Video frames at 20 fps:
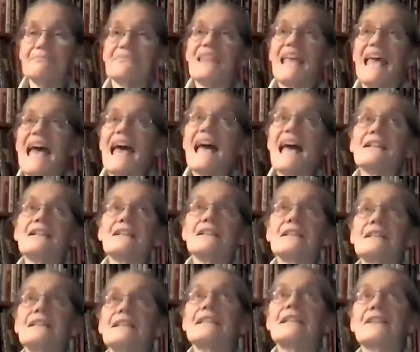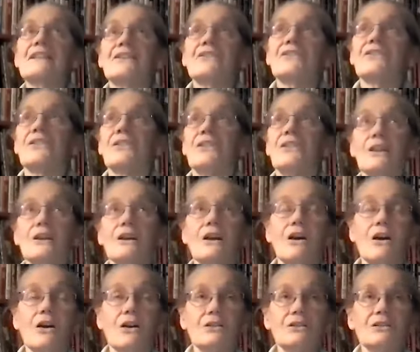that is the
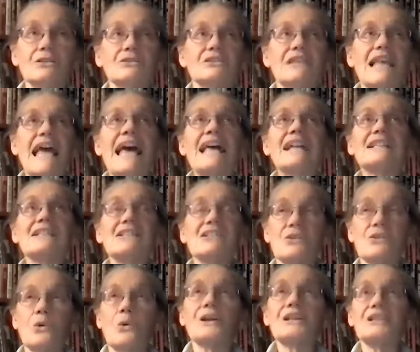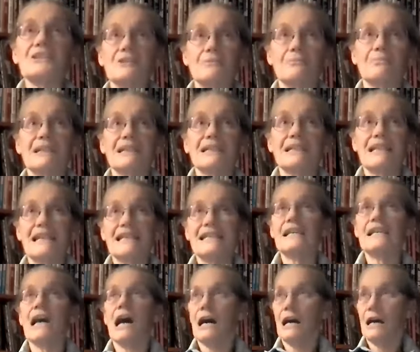that is going to be
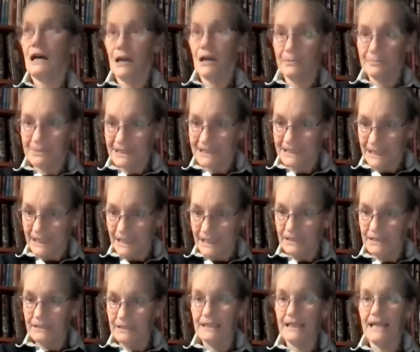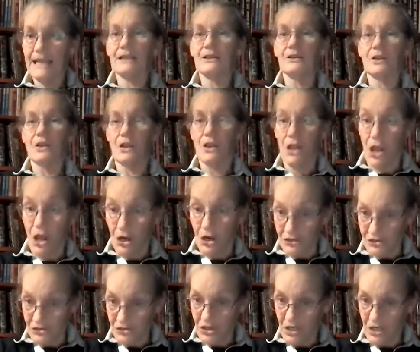a complicated and
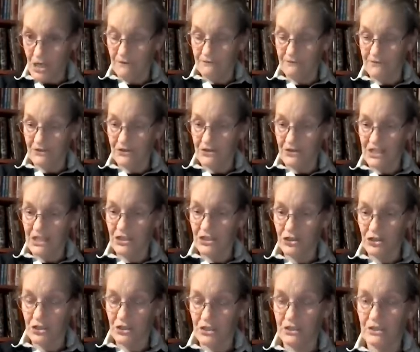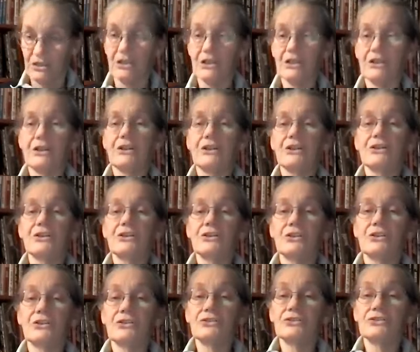large conversation.
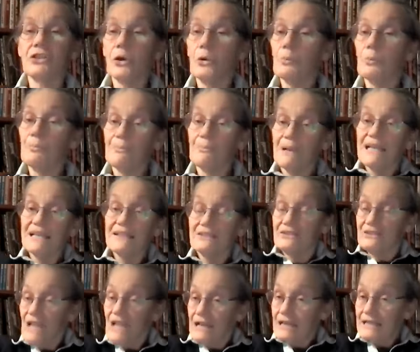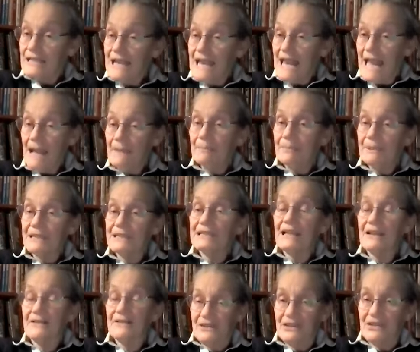So it's not going to happen
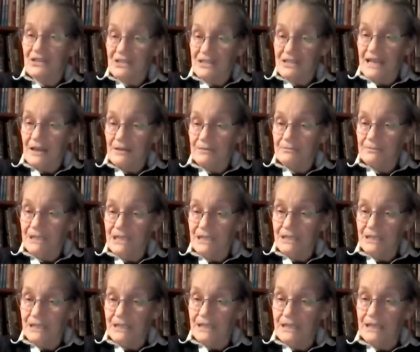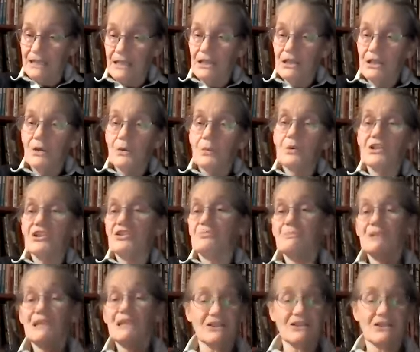at this town meeting, which
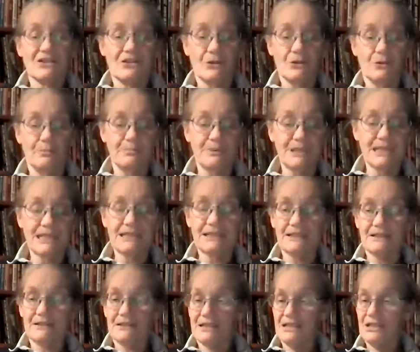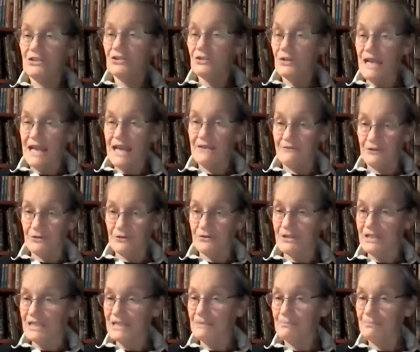means there'll be senior for
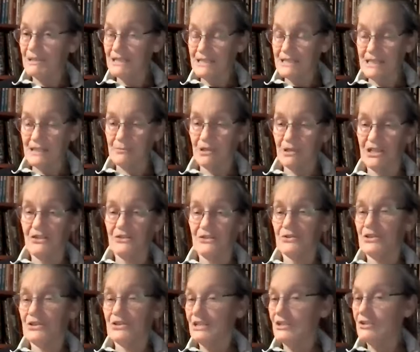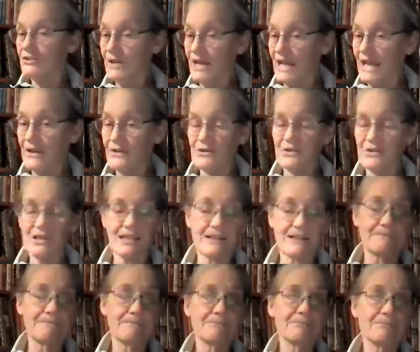CPC money, there's senior
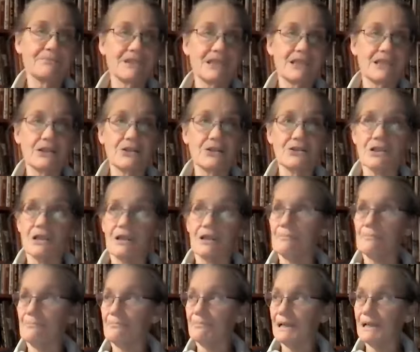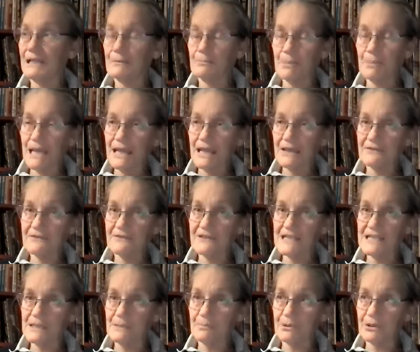housing, there's a bike path
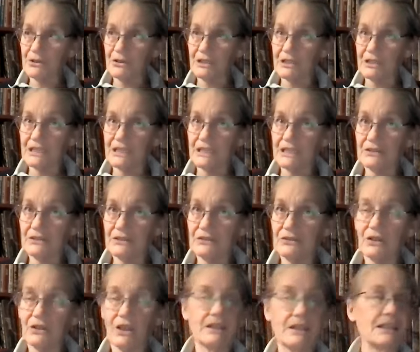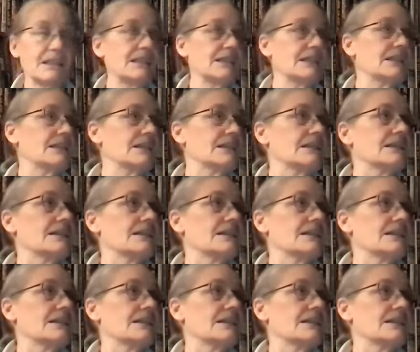feasibility study,